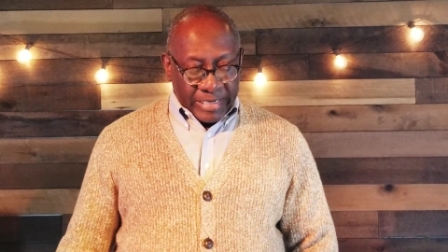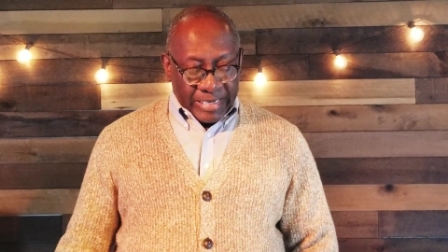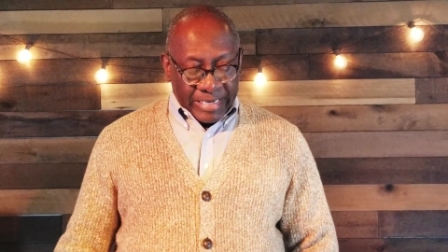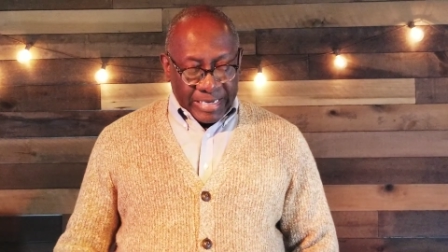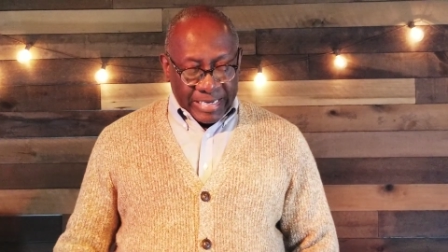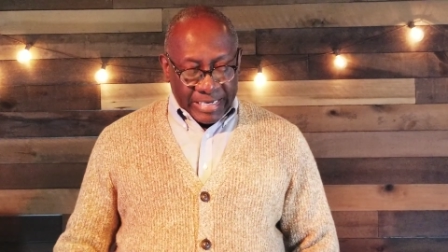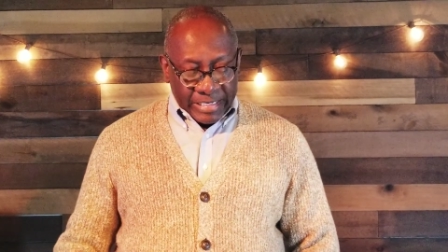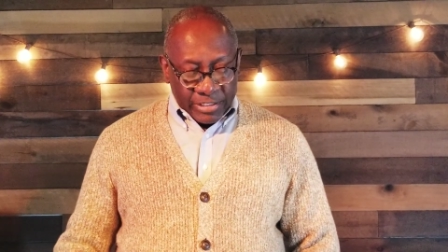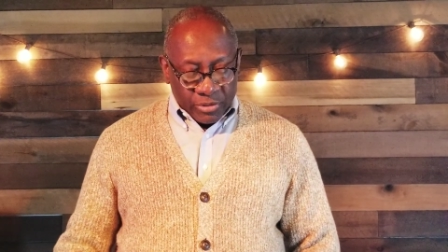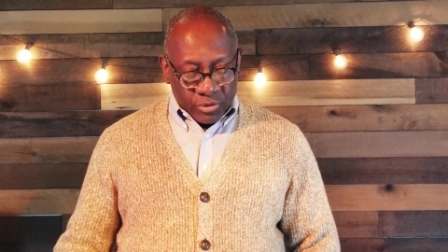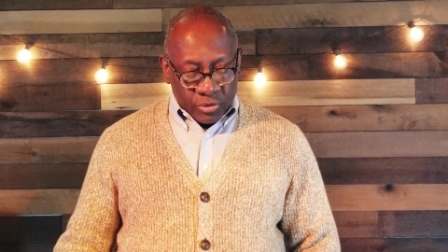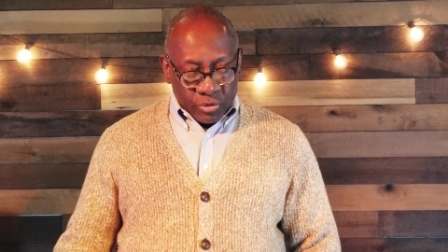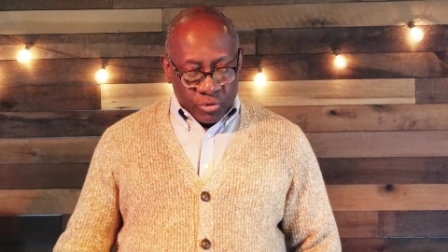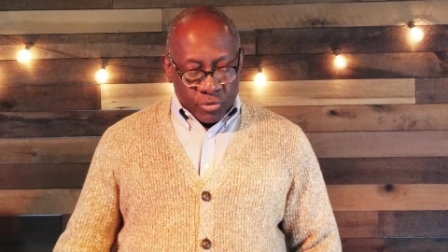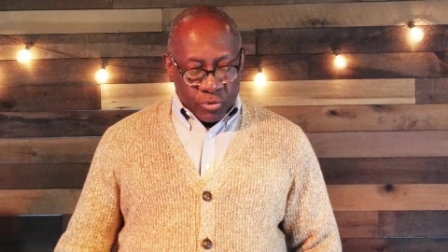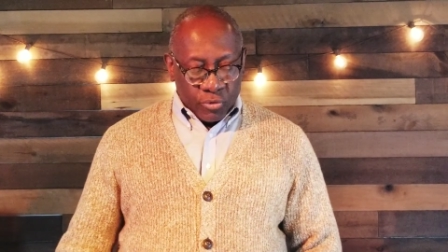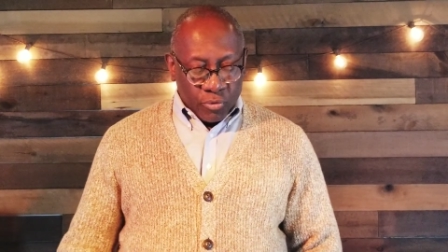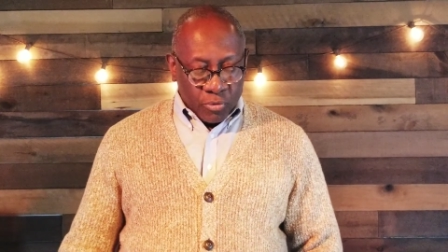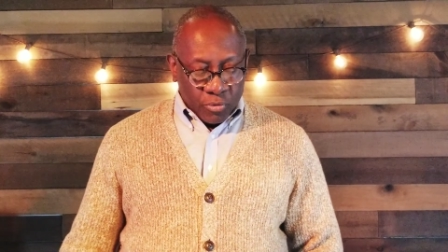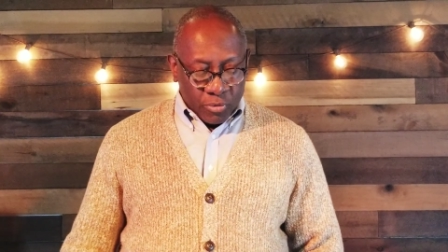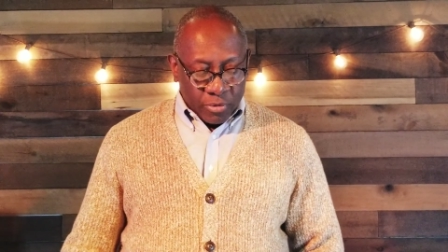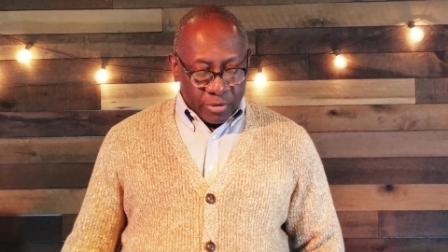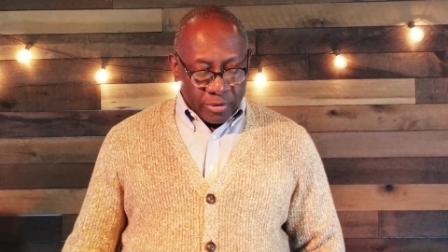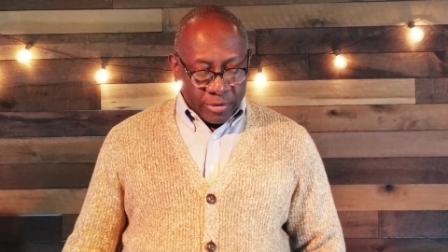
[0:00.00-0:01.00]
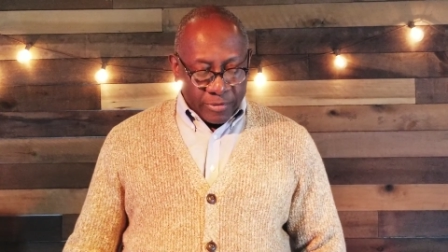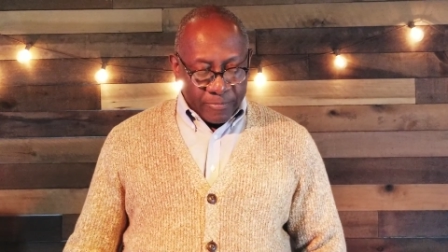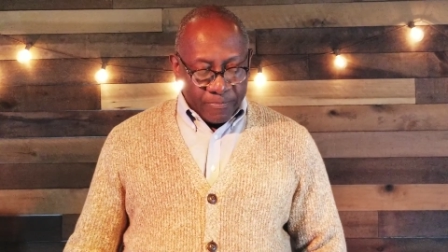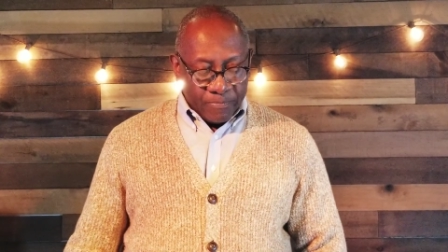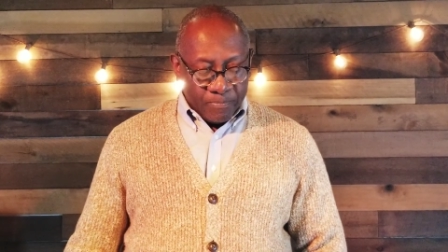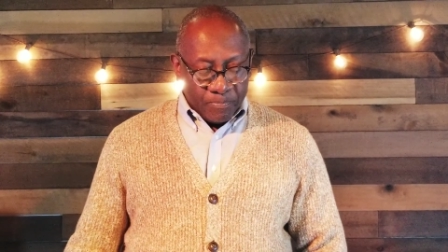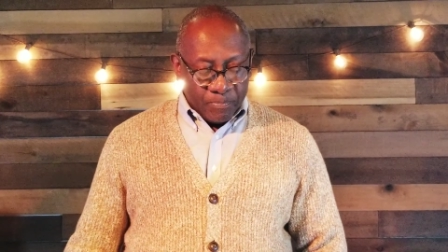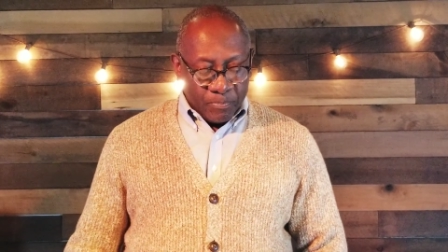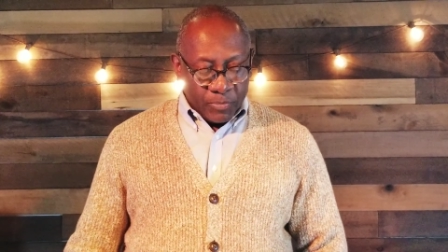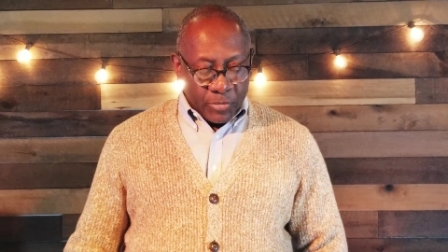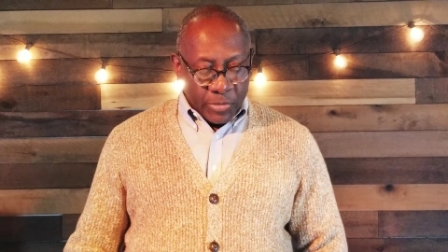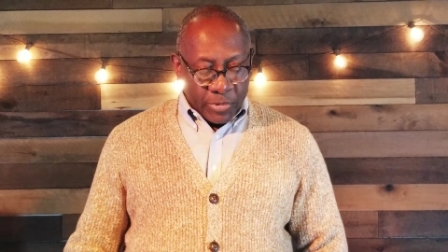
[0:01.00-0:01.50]
endure
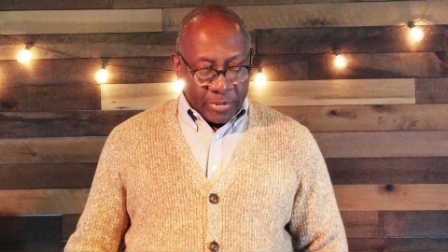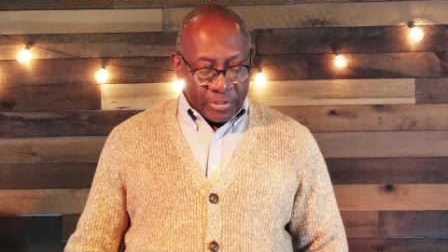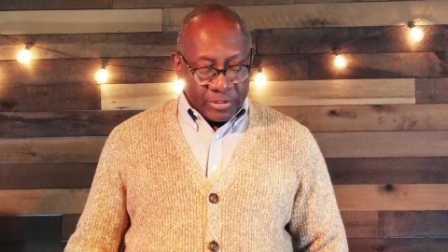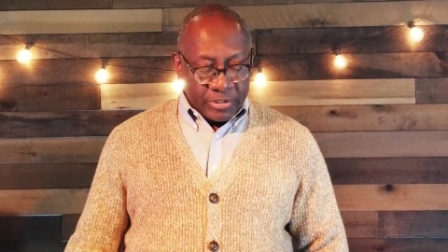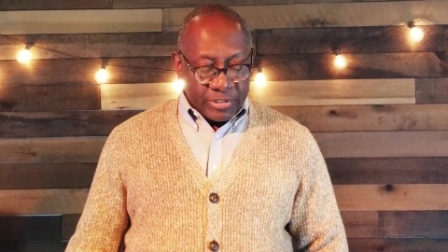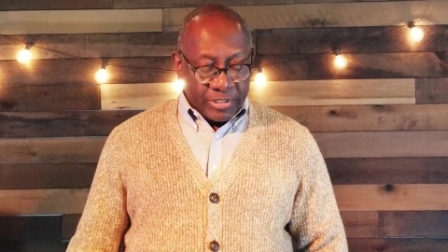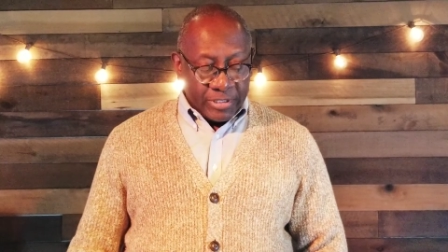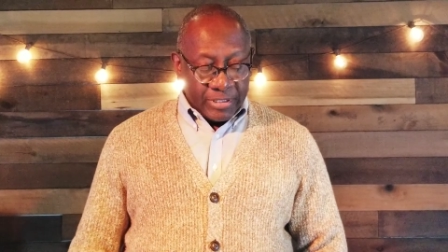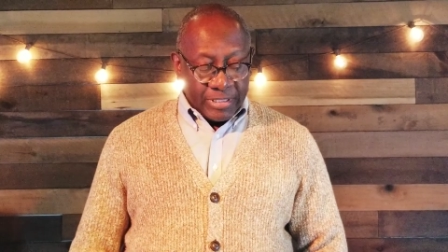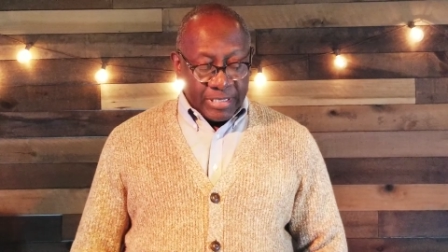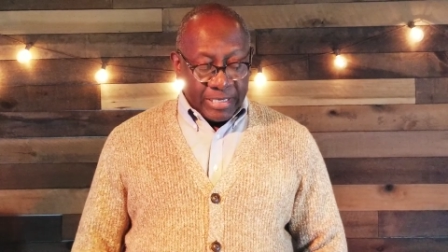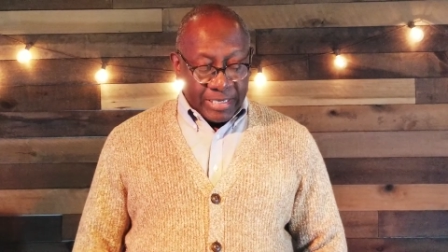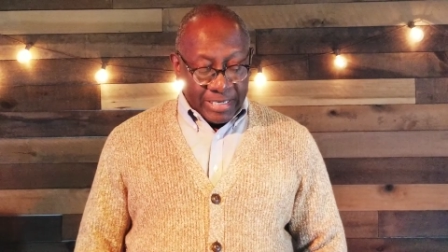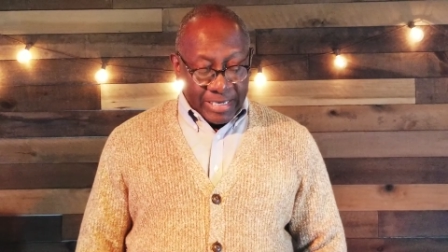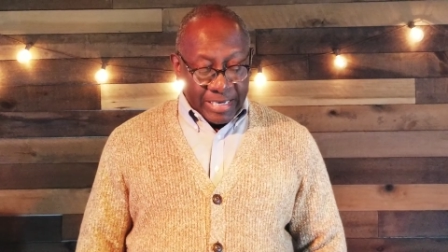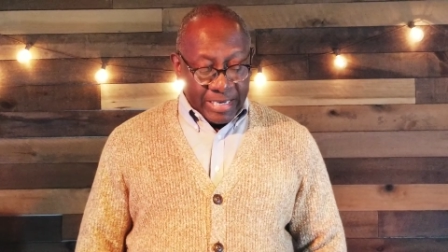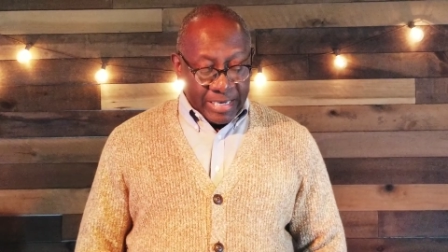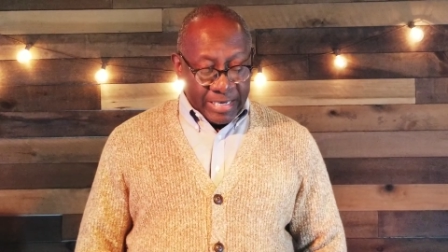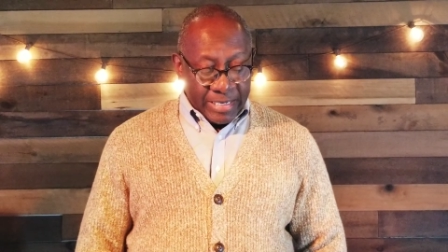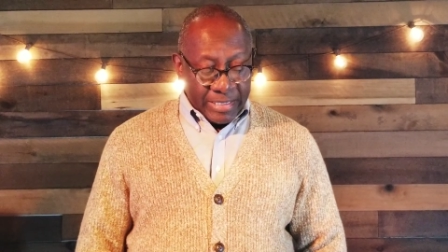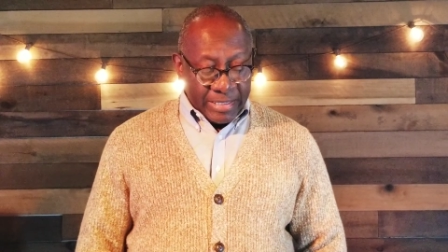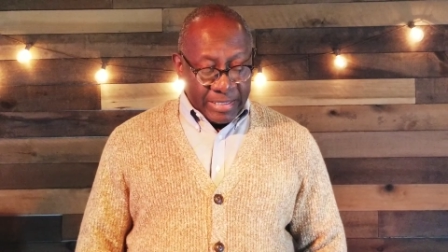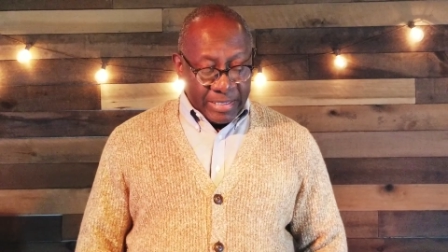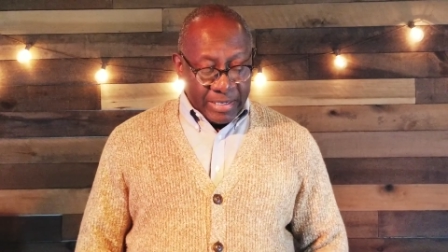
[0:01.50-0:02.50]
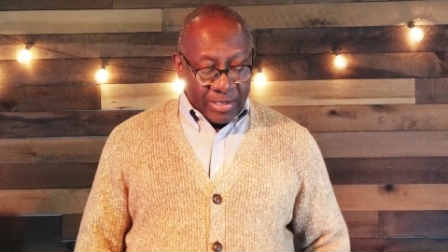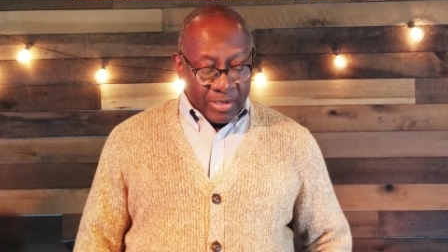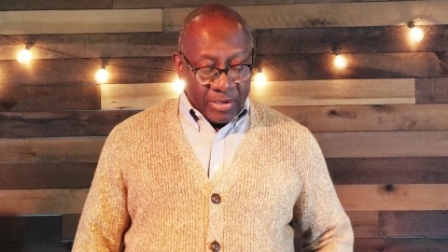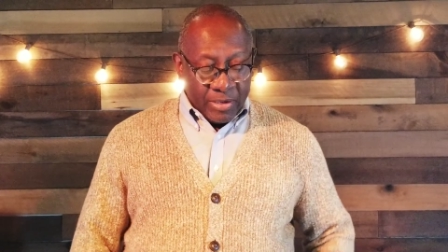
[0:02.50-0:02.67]
unto the end,